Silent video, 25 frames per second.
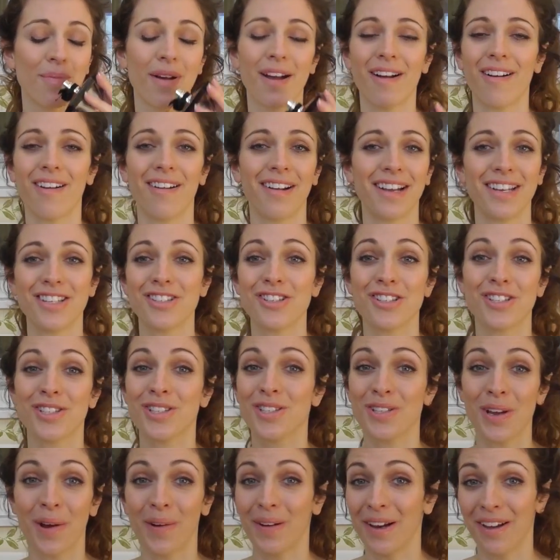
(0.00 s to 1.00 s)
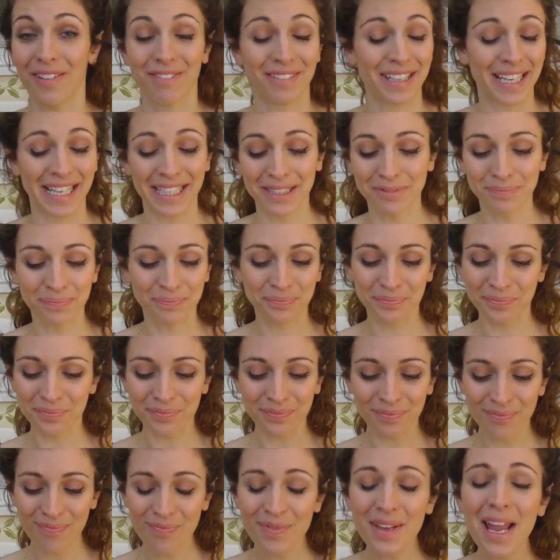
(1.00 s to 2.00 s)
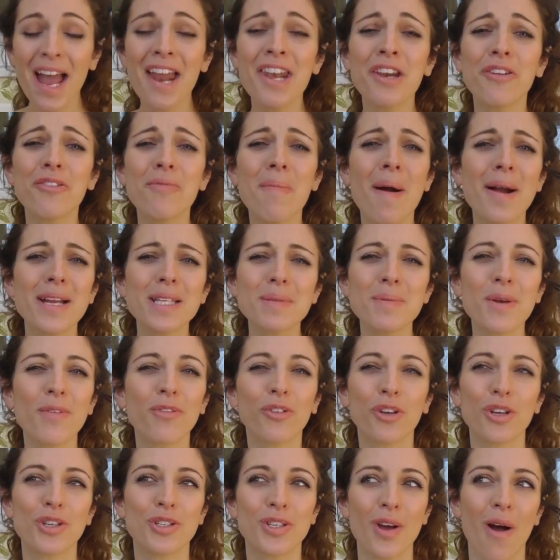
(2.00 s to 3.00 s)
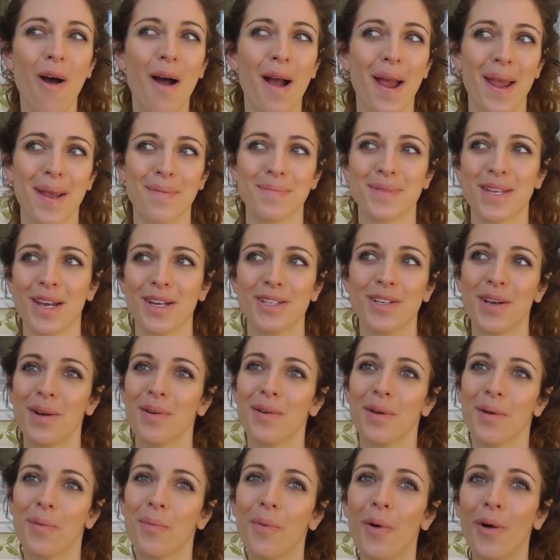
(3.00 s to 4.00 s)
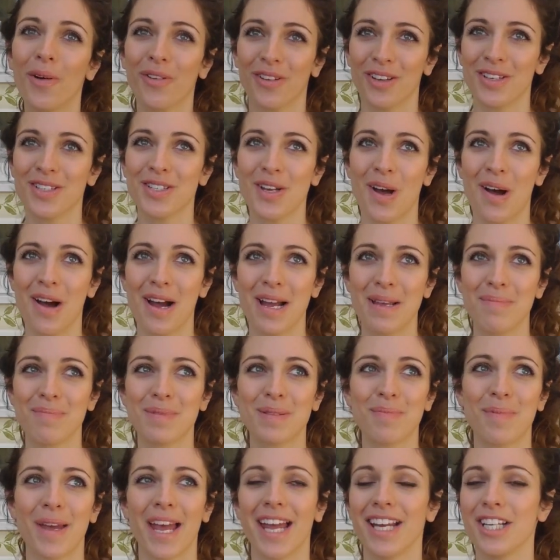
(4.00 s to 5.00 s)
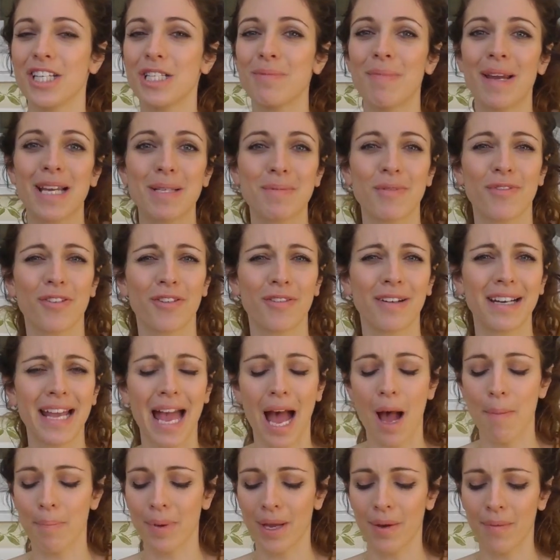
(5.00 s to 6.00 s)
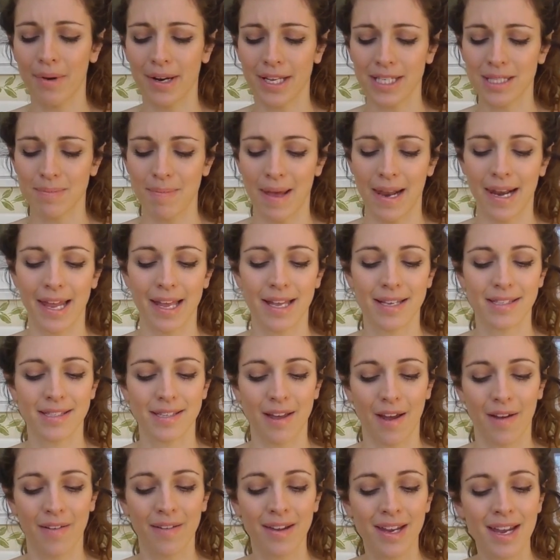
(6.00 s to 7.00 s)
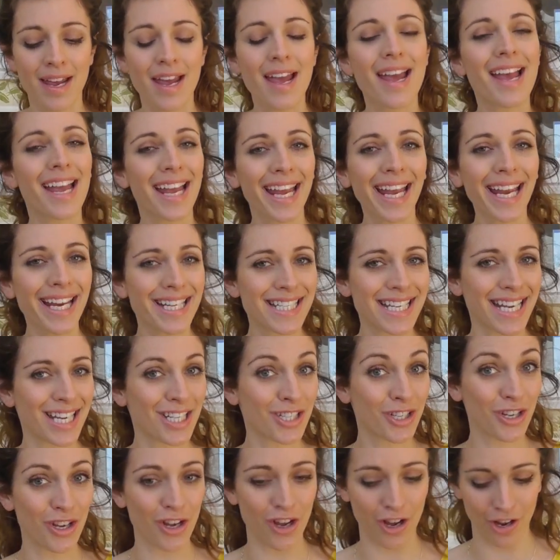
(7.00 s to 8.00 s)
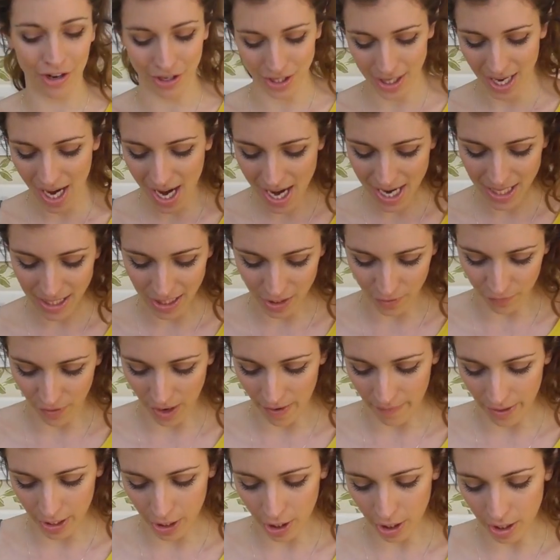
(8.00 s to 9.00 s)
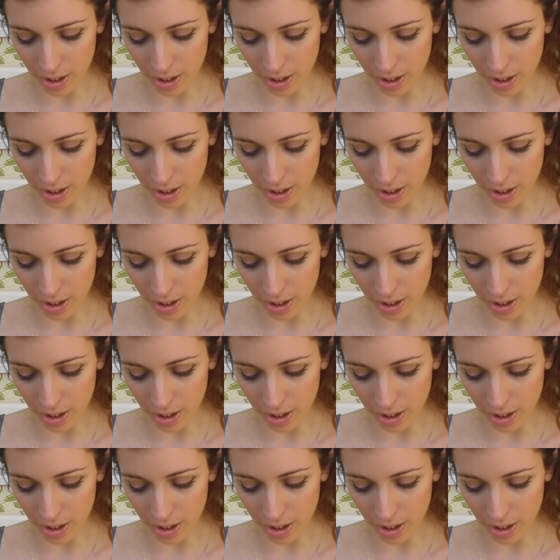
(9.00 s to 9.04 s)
Oh, it's just so lovely. And it reminds me of good times. I don't know what good times, but it just makes me feel really happy when I smell it. So he did good. He did very